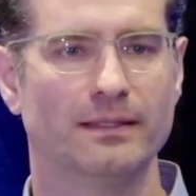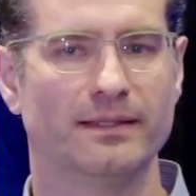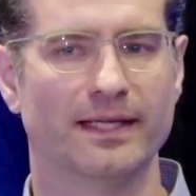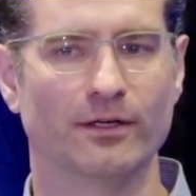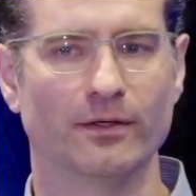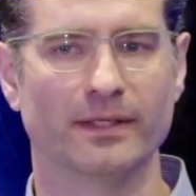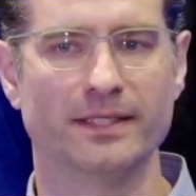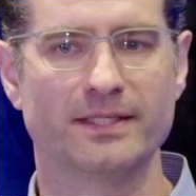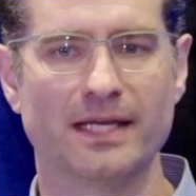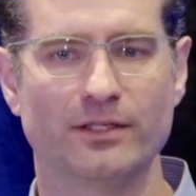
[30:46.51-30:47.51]
that are
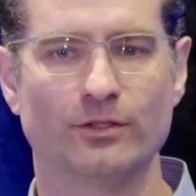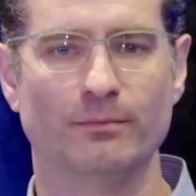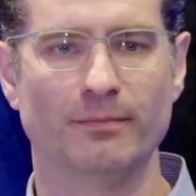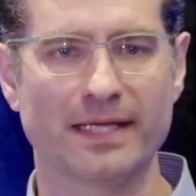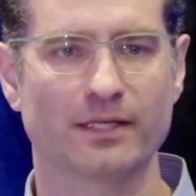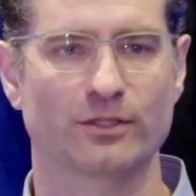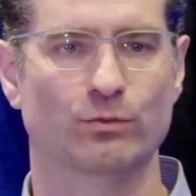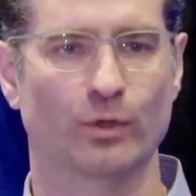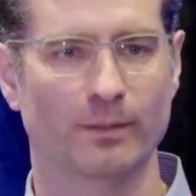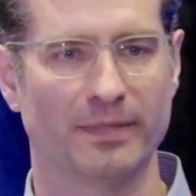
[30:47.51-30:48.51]
intended to make
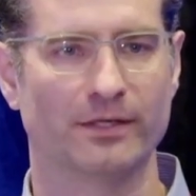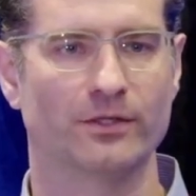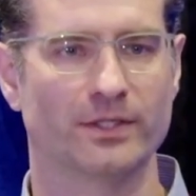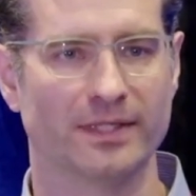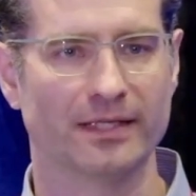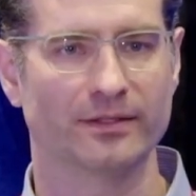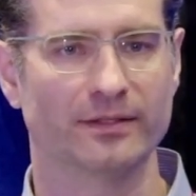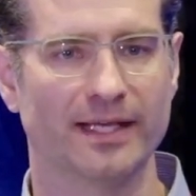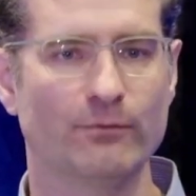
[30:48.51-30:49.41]
us work better together.